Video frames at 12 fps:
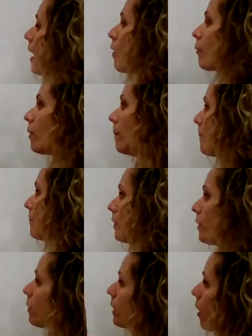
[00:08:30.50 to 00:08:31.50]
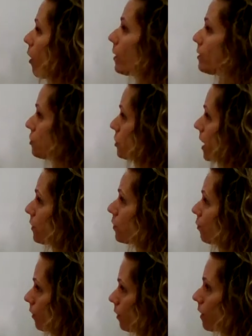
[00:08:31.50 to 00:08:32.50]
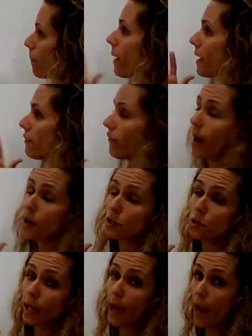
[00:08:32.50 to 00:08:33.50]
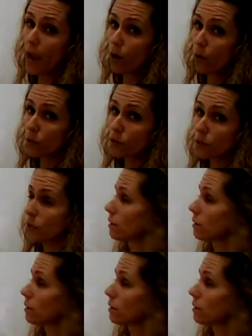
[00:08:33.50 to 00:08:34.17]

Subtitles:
Remember, you can always check your work by factoring out,